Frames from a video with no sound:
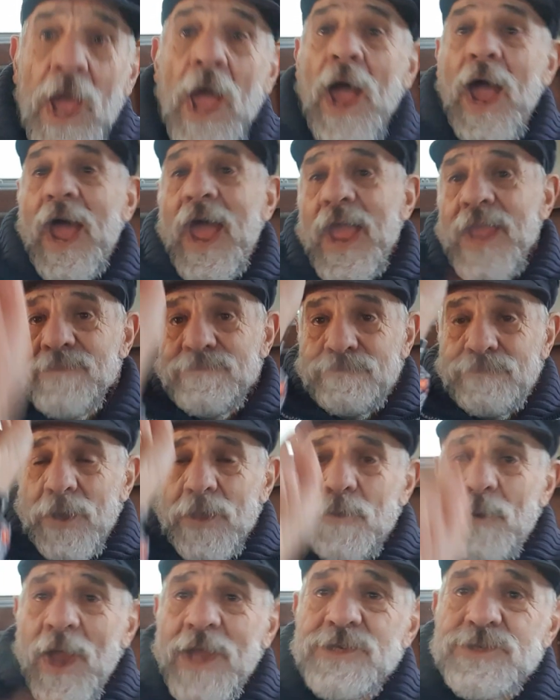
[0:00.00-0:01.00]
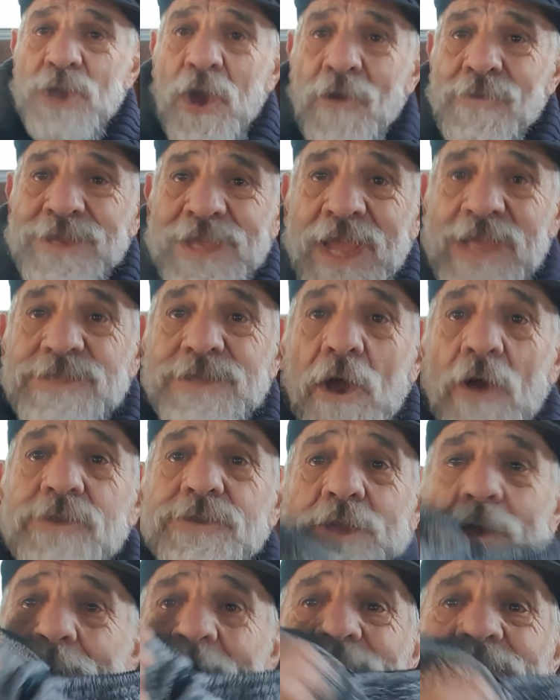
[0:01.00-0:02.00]
And by the way, John, yes, I
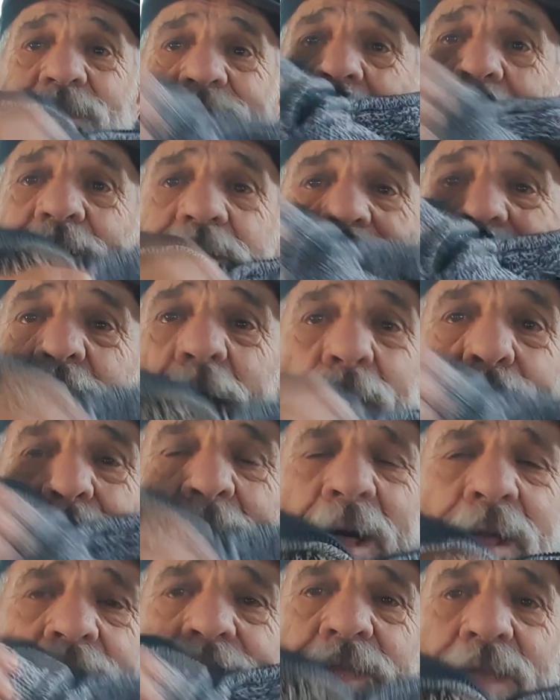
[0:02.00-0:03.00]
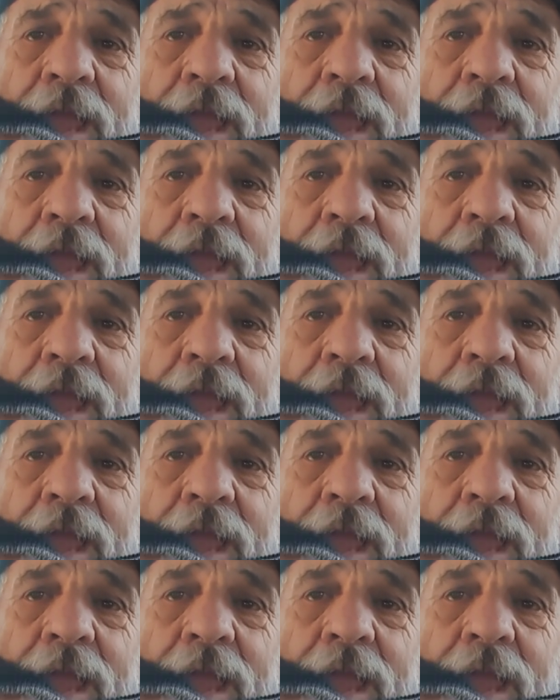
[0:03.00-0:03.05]
do have another jumper.